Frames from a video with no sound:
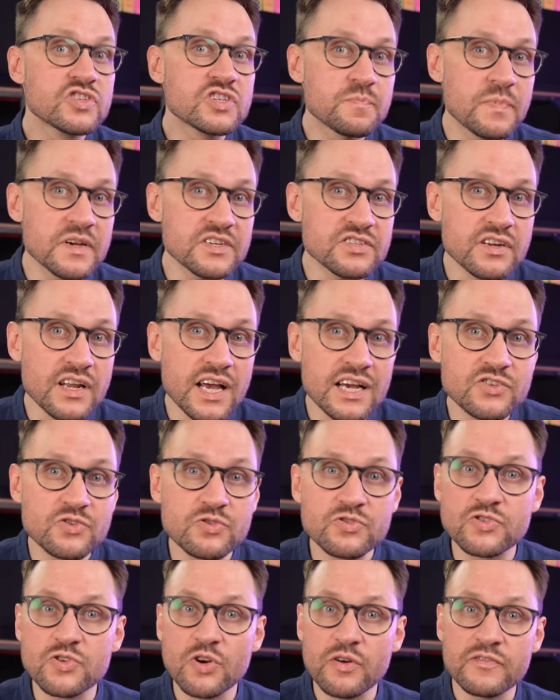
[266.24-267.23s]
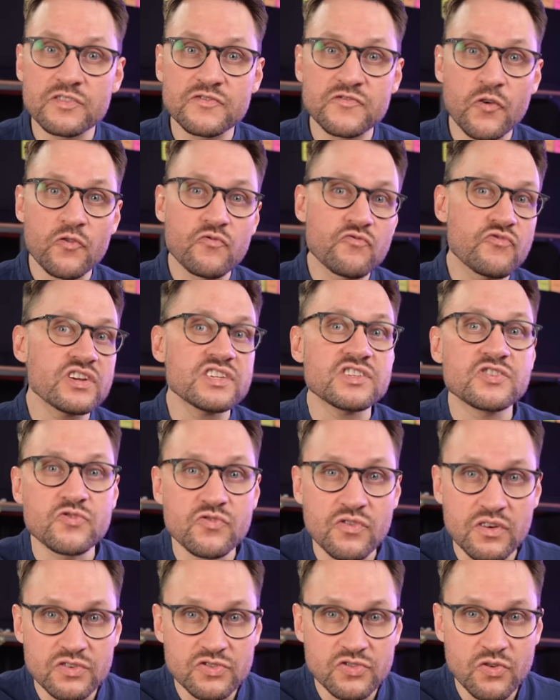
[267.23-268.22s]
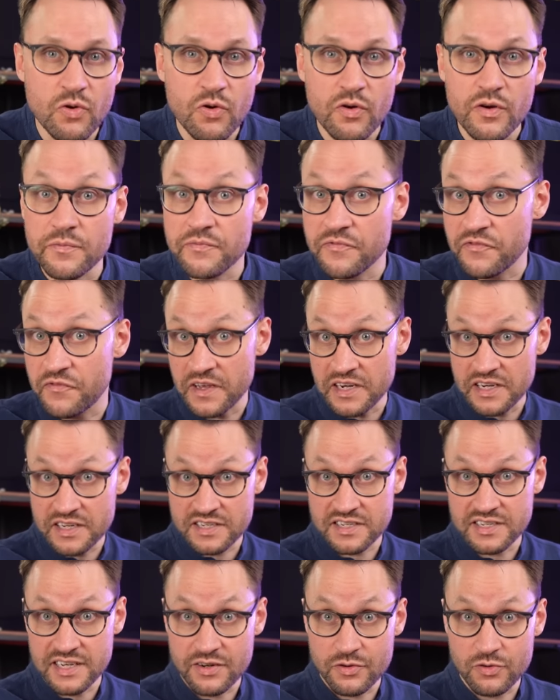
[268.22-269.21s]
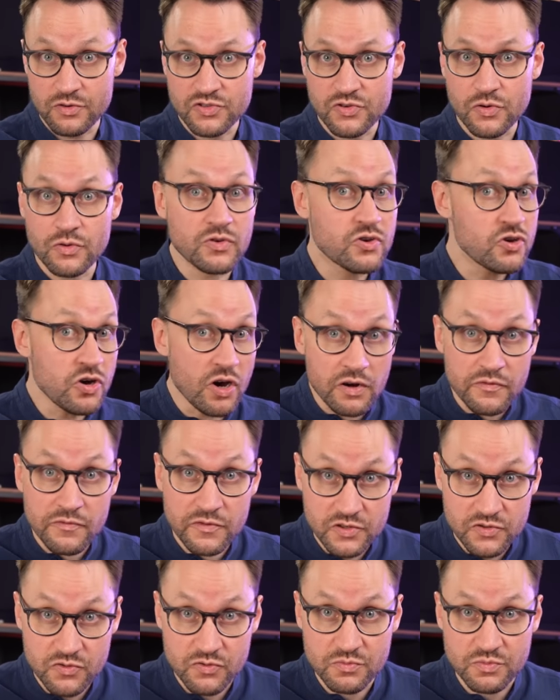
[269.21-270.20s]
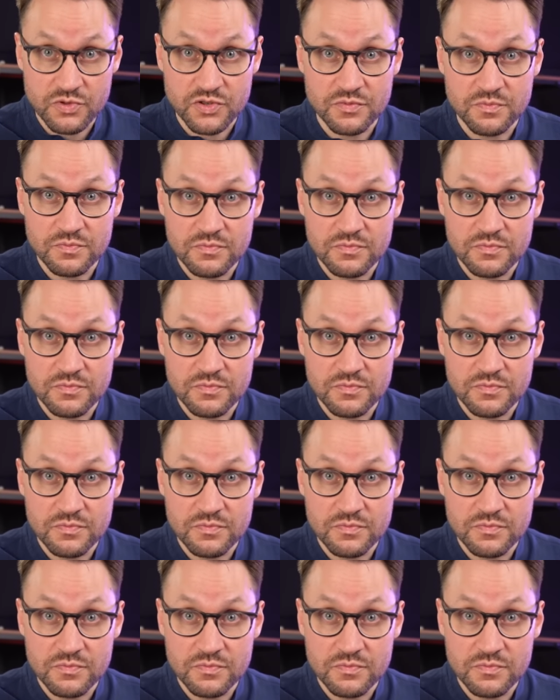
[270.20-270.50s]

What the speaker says: specialize your service for restaurants or fitness centers or conference rooms.